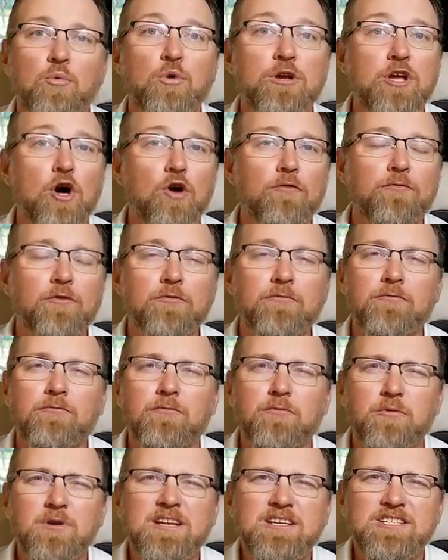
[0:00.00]
We offer
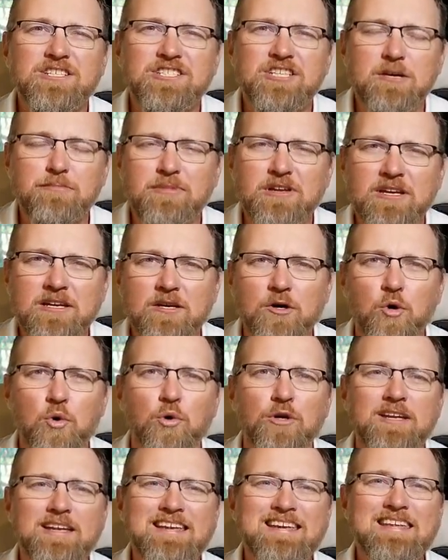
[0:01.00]
free shipping
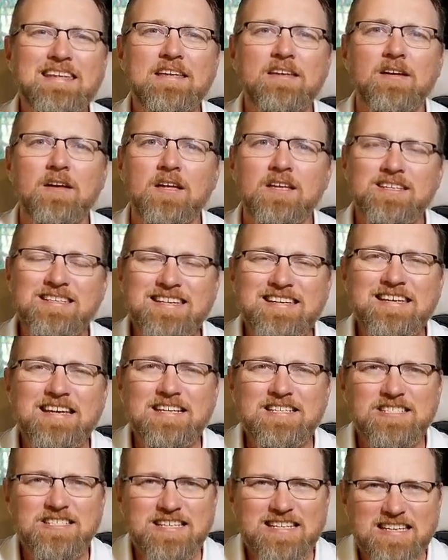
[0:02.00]
on any T
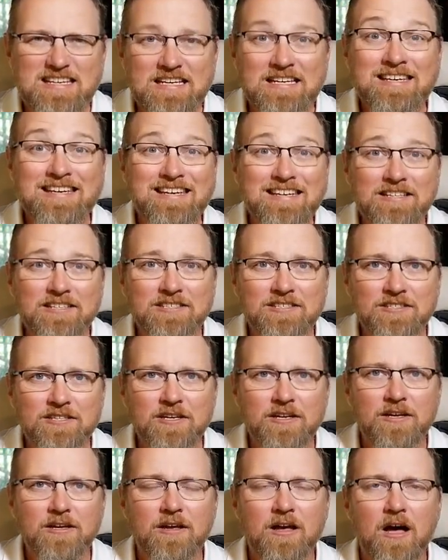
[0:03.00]
S T kits
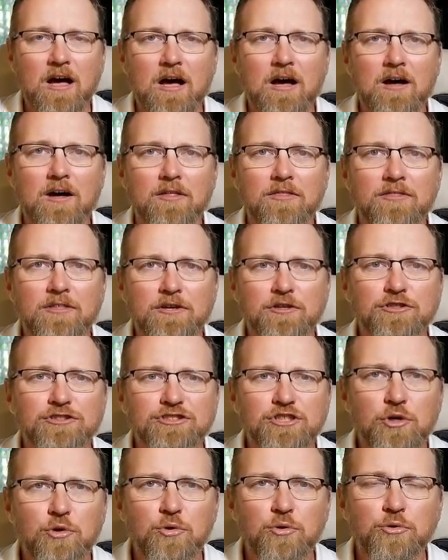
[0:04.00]
Uh, that are
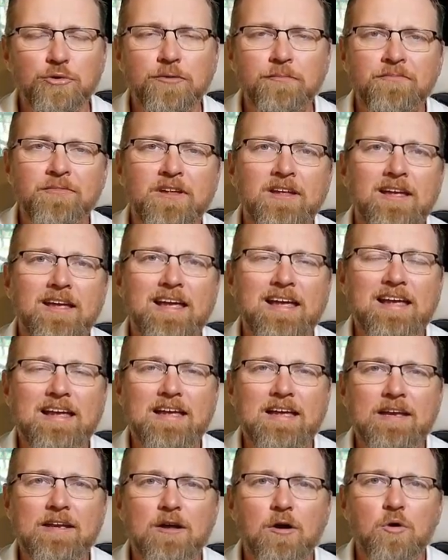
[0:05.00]
sold,
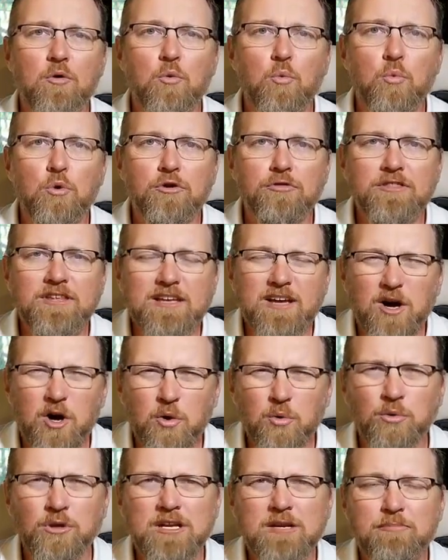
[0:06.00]
and we're the
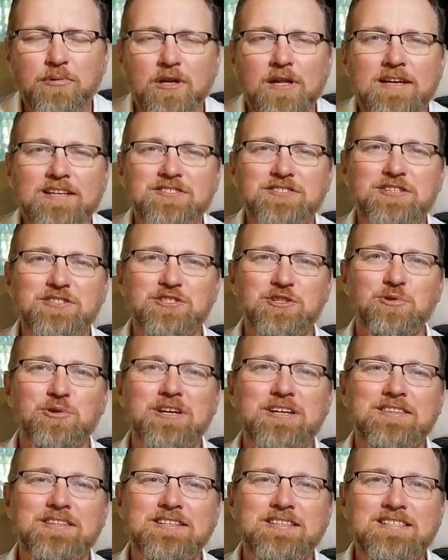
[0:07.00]
only place that you'll
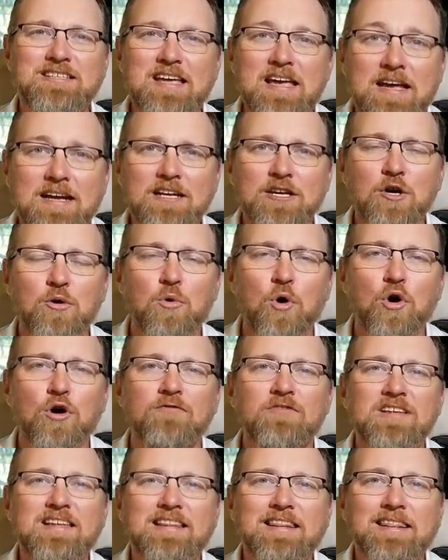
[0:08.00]
get the Techno
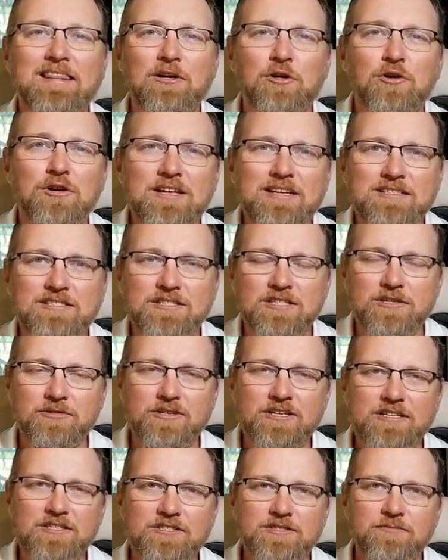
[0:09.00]
R V Learning
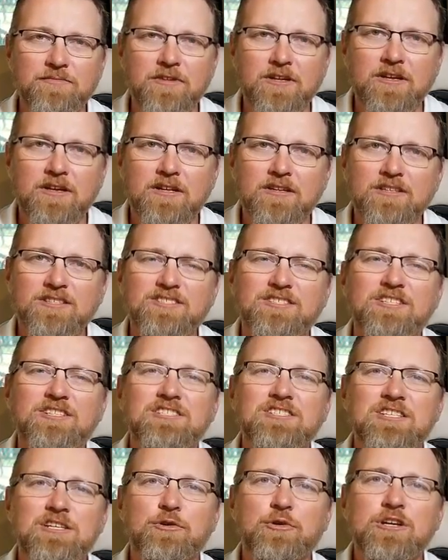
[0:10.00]
Series. This is a
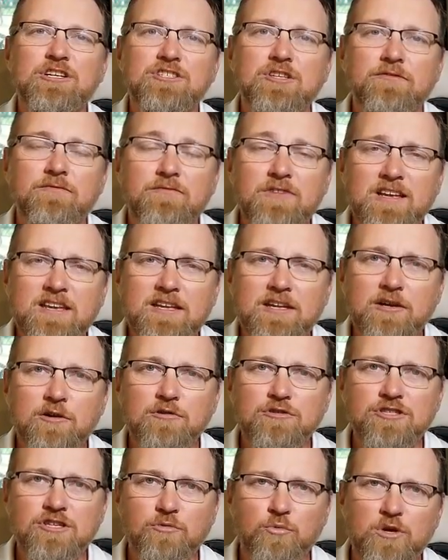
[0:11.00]
series of
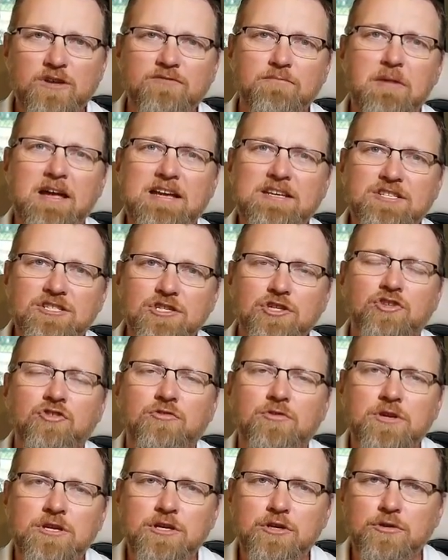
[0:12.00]
videos that we've made just
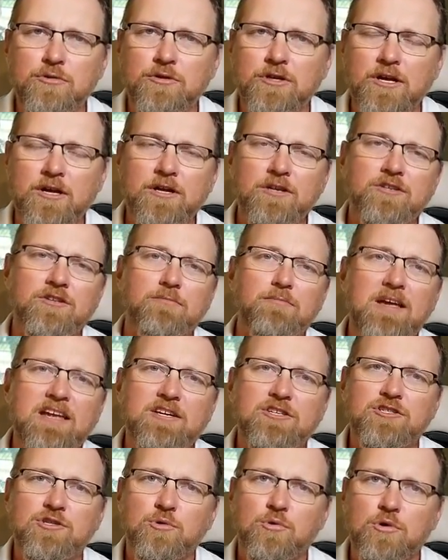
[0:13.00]
for you to
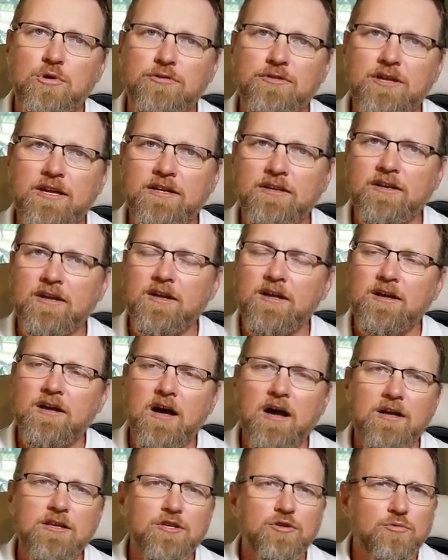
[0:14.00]
make sure that
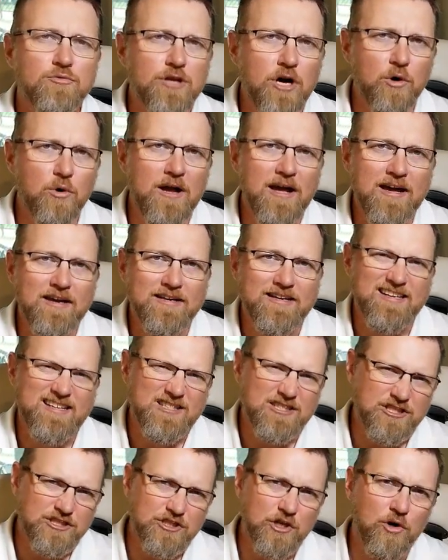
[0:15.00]
uh, you know how to
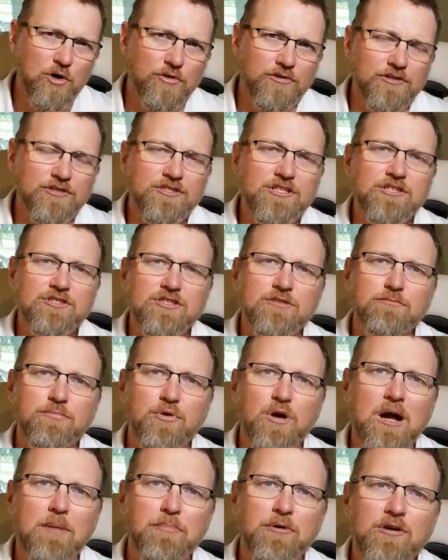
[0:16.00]
install the system
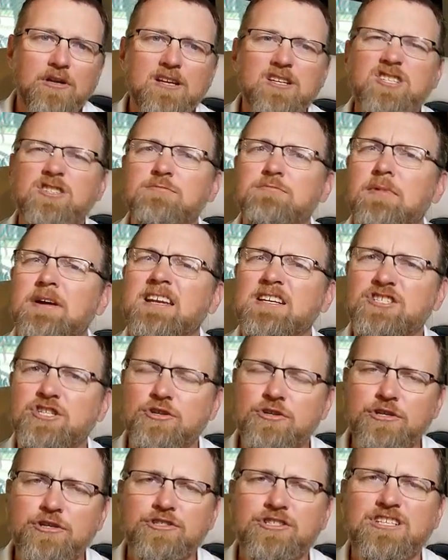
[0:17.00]
properly. Just make
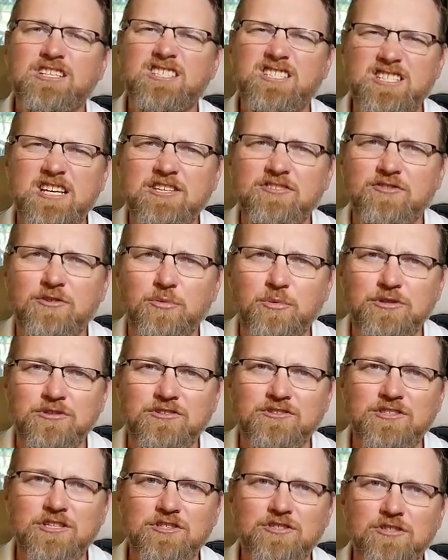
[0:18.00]
sure you're successful with
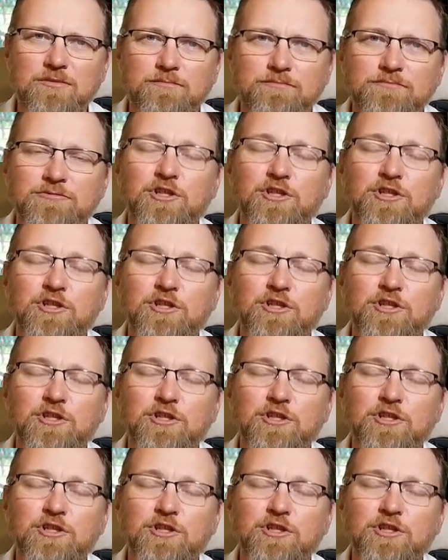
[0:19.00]
the system.